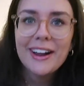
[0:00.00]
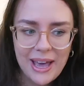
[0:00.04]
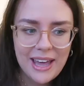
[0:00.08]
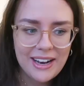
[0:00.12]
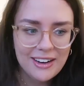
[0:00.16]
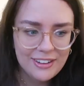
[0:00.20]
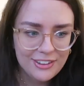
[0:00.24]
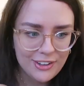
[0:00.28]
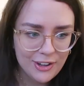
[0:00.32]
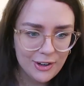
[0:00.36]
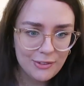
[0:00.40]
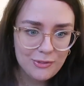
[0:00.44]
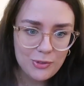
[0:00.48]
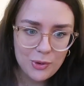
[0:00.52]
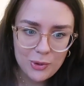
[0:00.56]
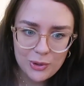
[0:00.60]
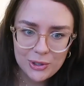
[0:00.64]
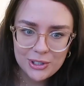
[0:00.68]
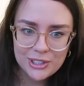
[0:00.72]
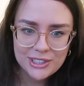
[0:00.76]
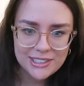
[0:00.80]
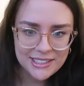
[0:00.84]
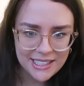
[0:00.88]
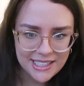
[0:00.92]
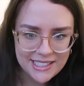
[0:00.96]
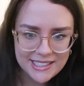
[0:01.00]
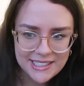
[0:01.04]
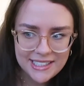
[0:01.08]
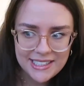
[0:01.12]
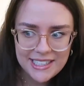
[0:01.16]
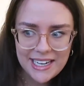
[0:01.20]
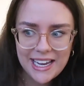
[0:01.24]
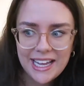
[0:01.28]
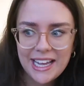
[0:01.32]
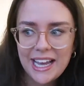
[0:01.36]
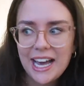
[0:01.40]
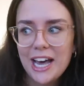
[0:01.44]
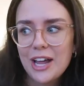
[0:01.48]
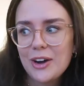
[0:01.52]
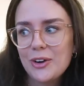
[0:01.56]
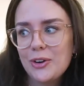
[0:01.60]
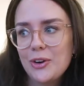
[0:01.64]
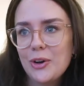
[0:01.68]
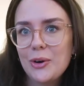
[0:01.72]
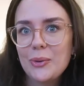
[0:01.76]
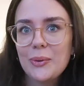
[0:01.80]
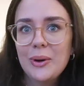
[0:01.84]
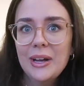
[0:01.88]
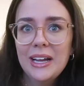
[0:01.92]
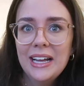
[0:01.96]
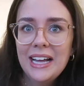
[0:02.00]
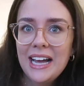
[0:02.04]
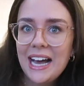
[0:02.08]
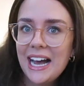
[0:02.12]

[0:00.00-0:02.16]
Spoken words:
I had a lot of orders yesterday. I don't know,